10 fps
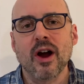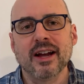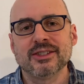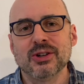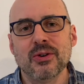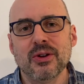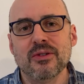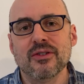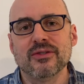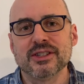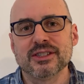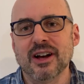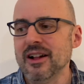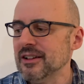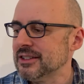I show you the
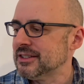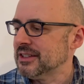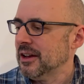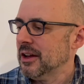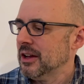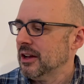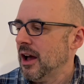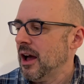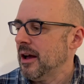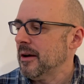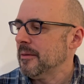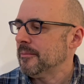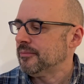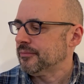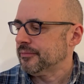results. And
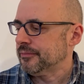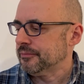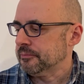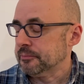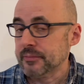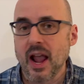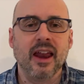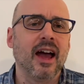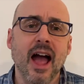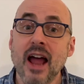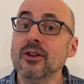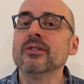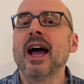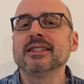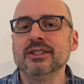I
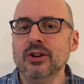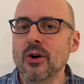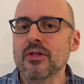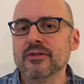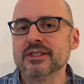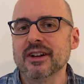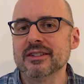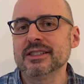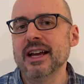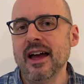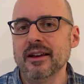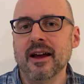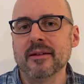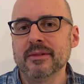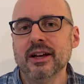don't actually know the results yet.
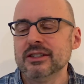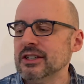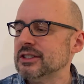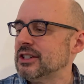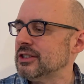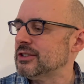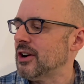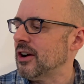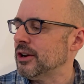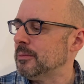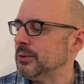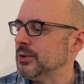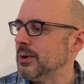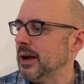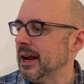I've just started
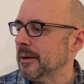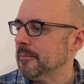brewing.